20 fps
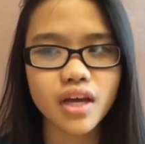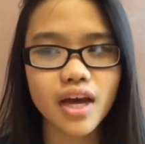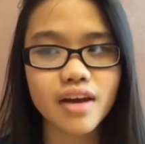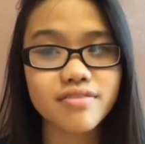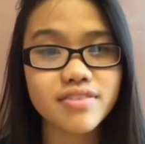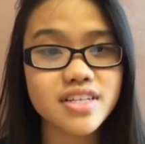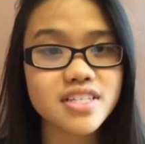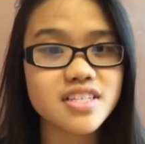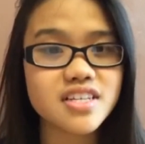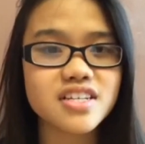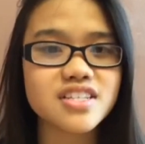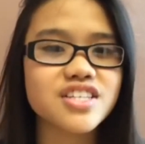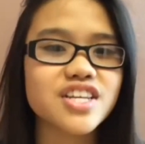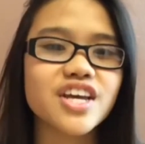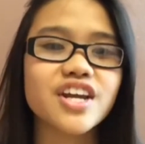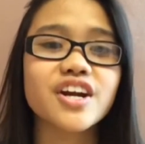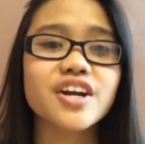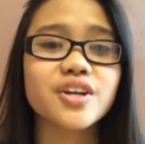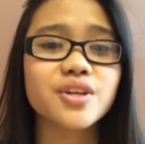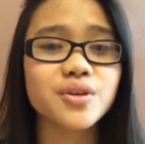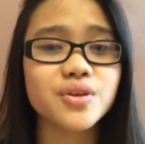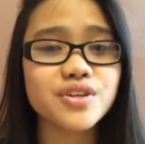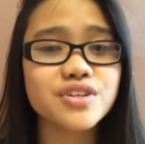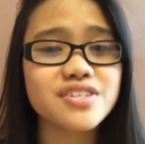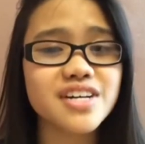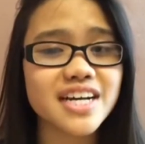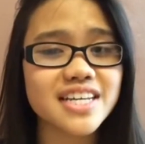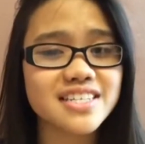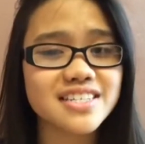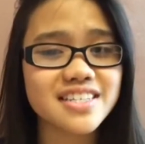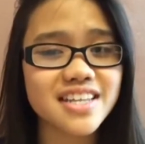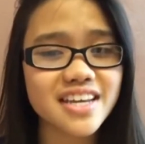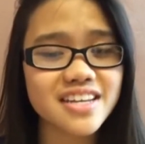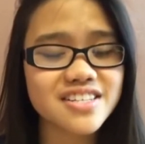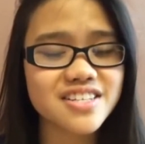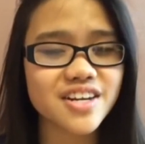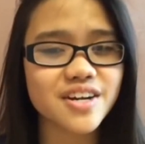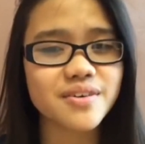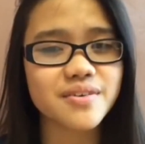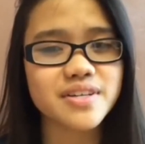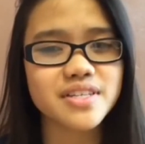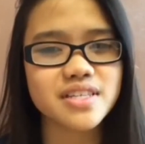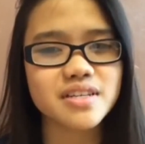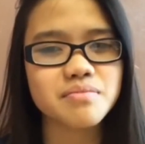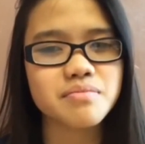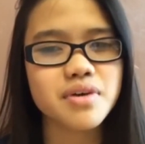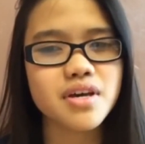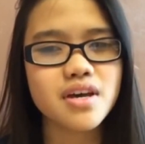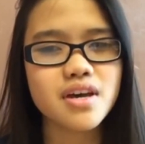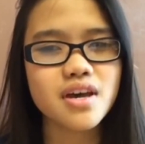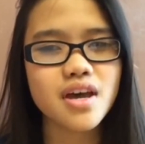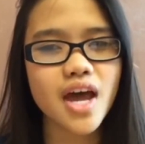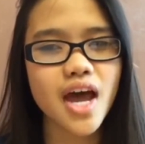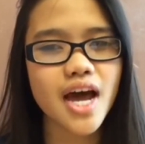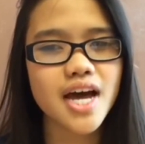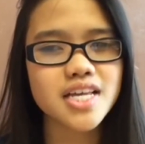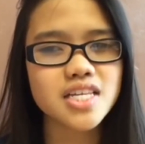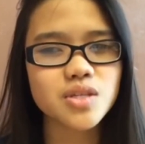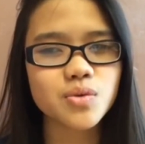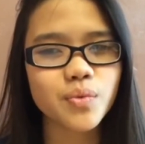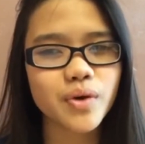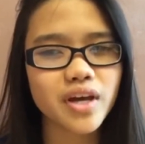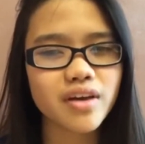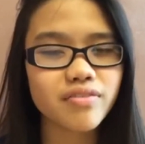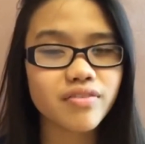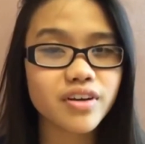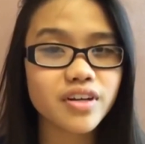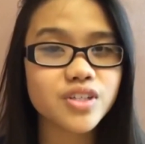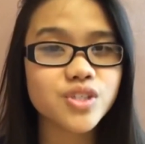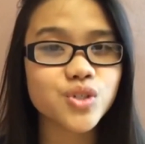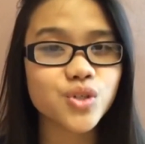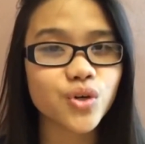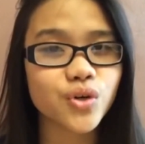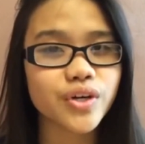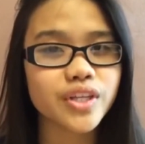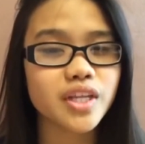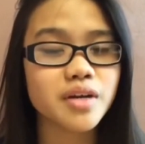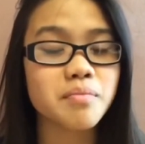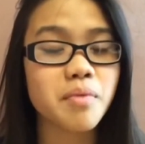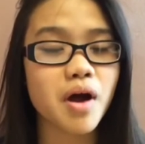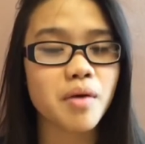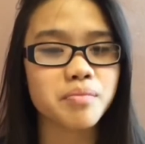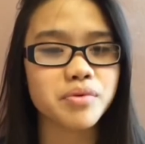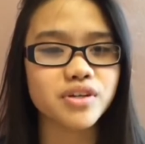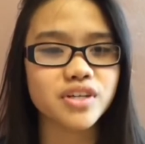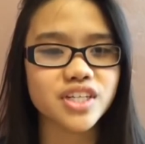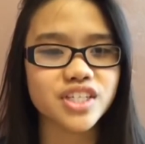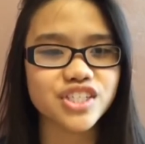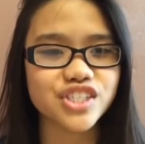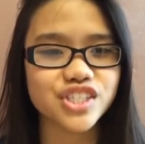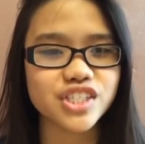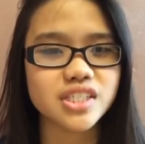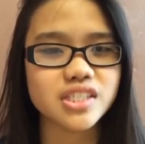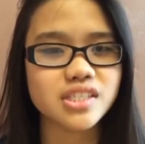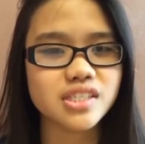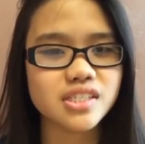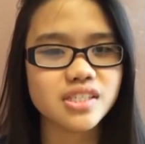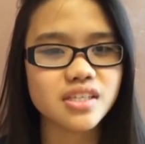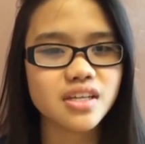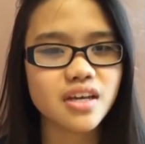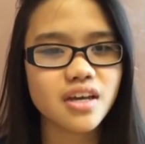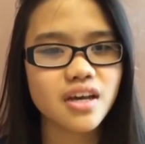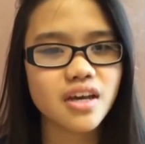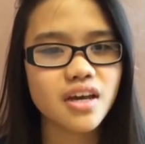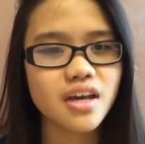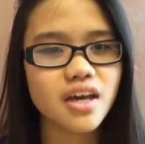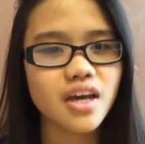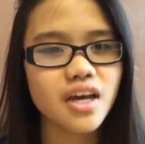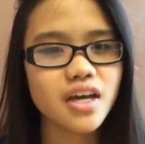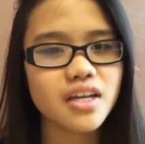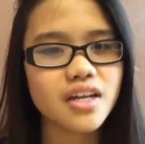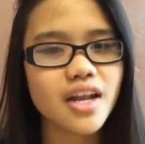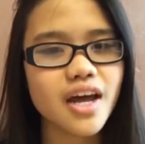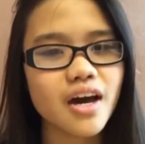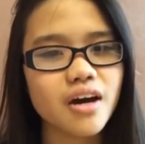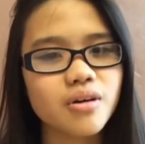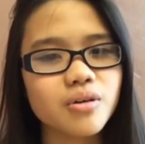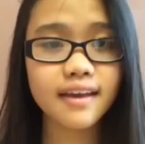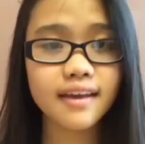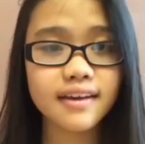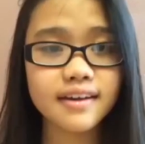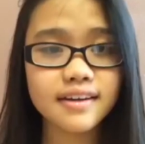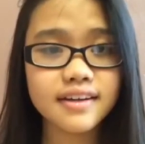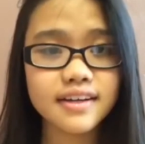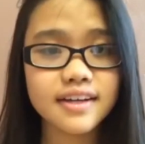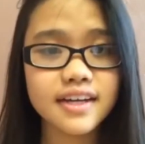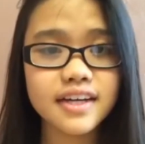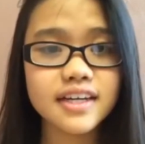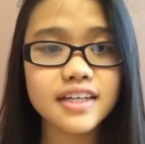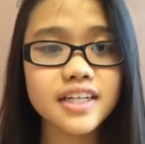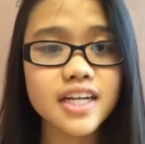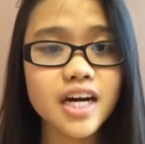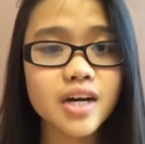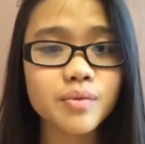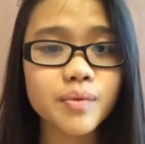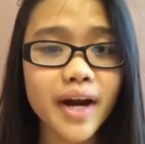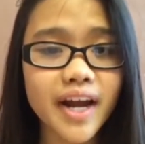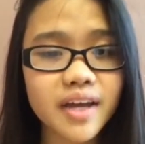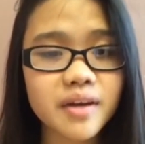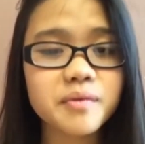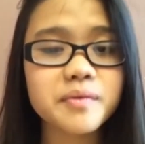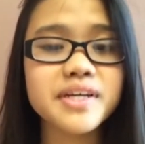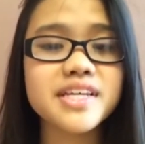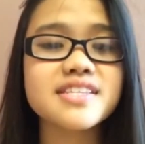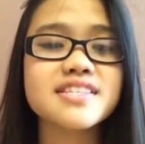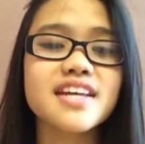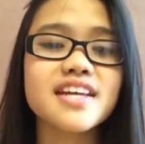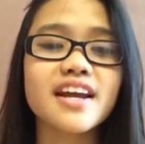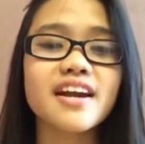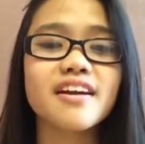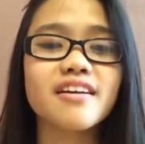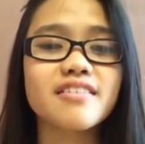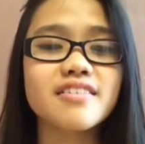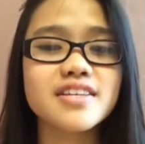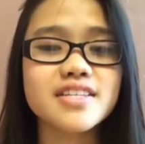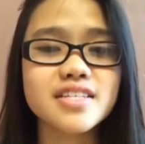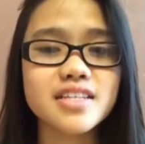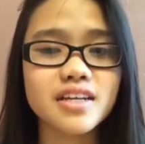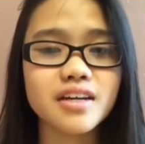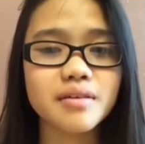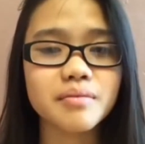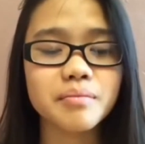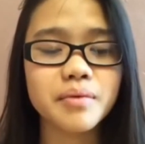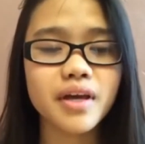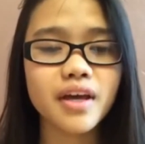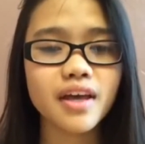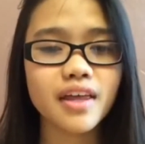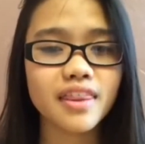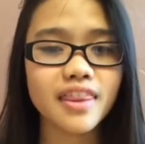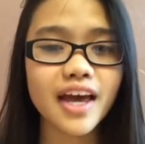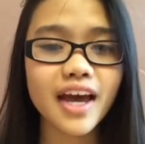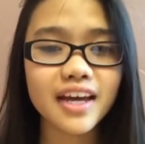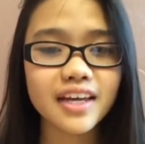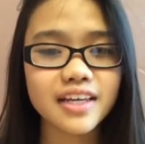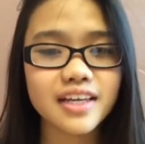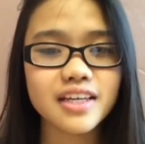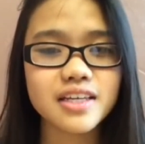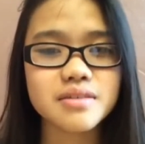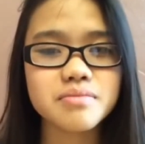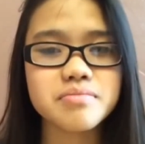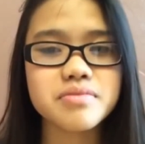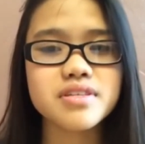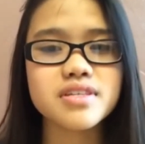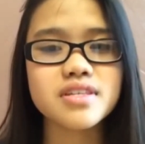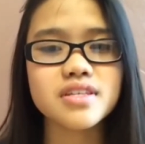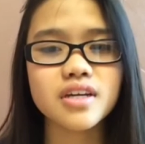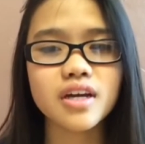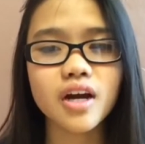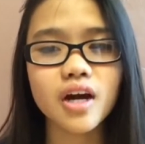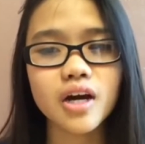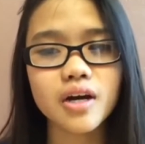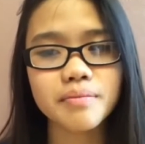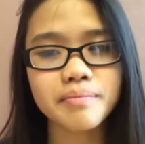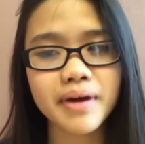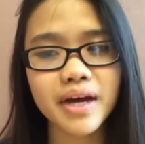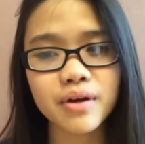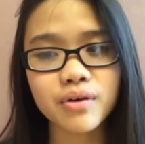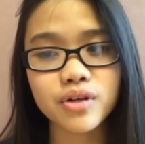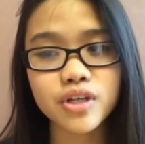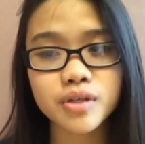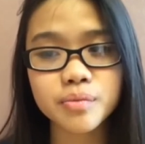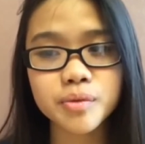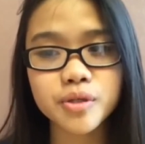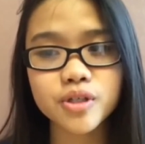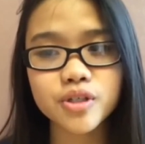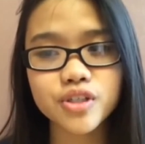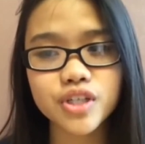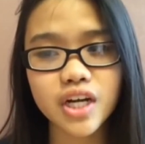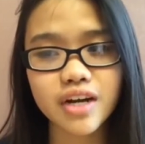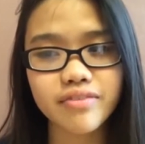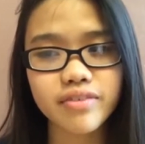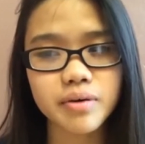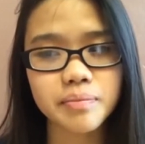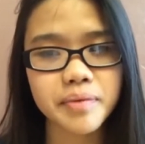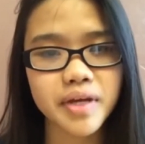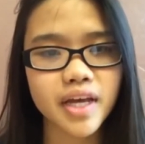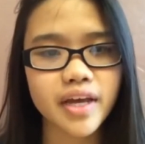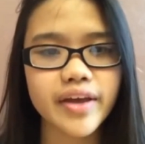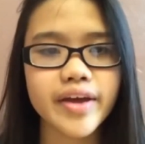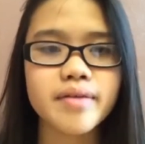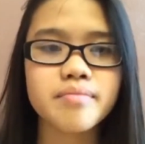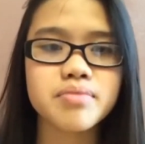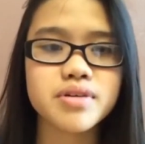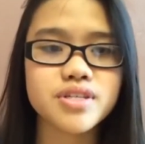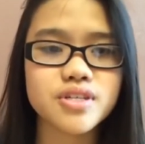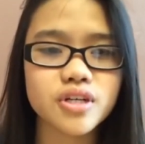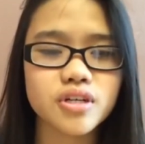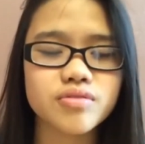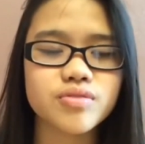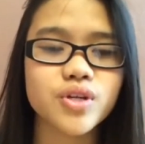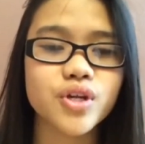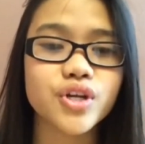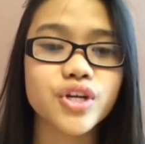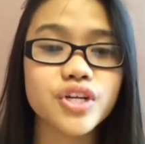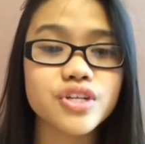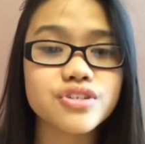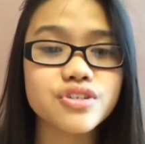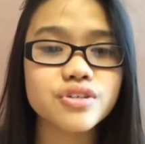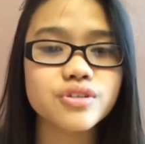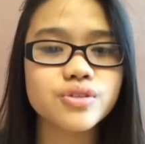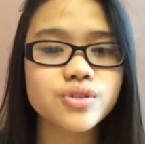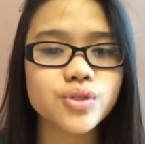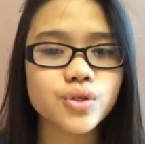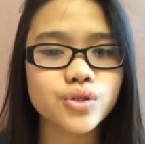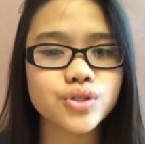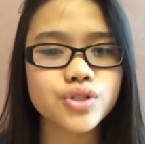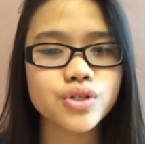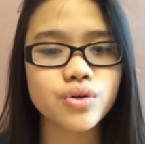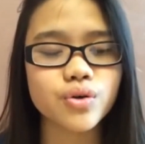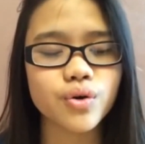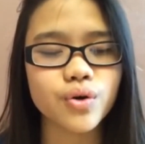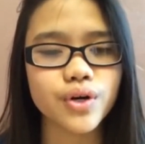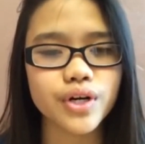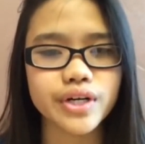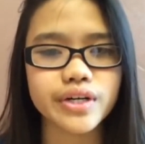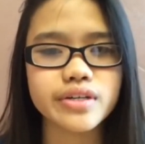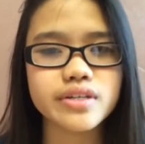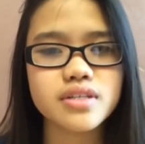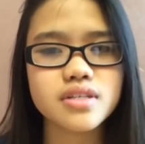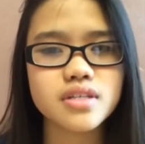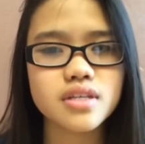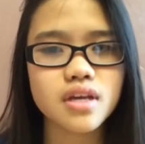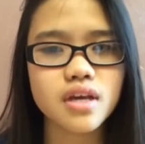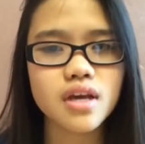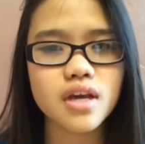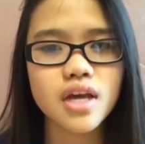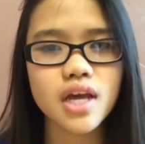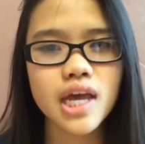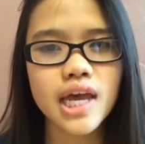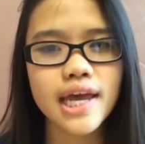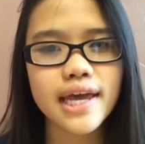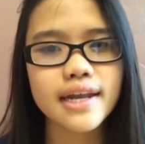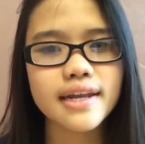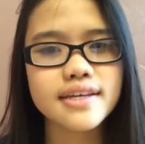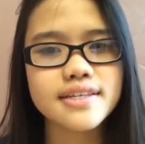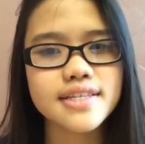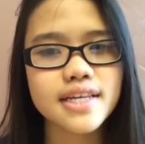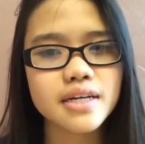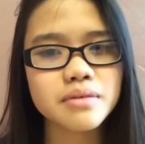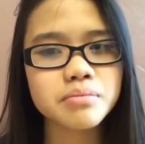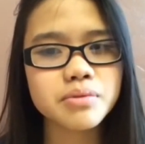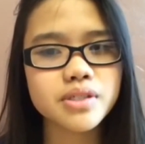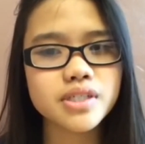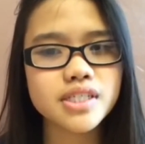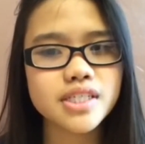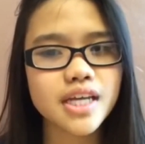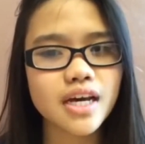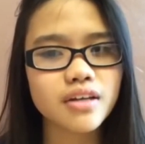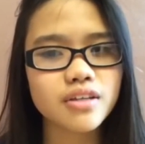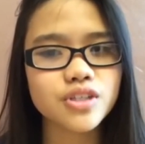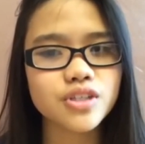every dictator utilized state terrorism as a way of controlling their populations. Now right-wing terrorism, that aims to combat liberal government and preserve traditional social orders. An example is how